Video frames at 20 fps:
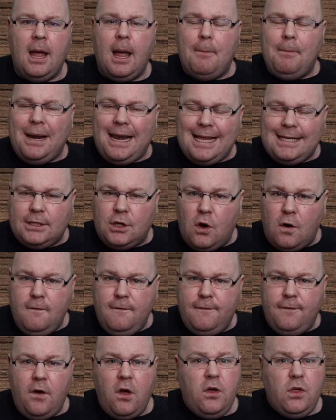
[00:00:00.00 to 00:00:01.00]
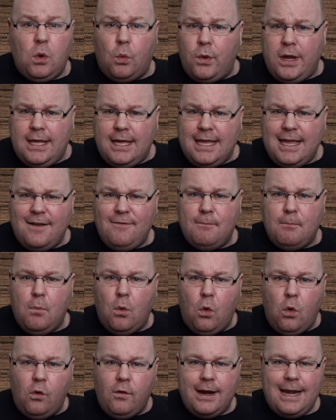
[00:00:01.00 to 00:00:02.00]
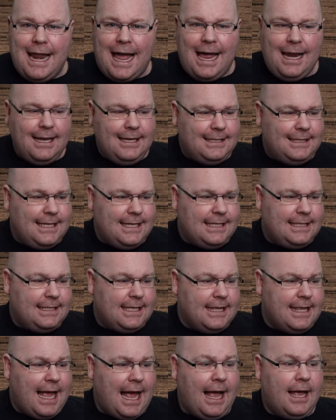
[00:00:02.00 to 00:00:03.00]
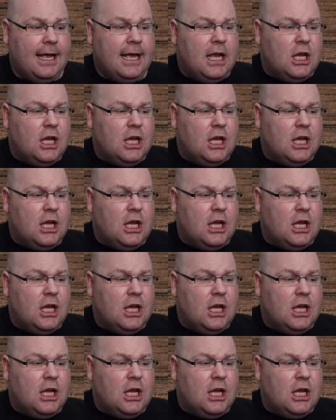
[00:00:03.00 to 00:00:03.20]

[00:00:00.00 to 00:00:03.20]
But let's go further. We can give more analysis than that.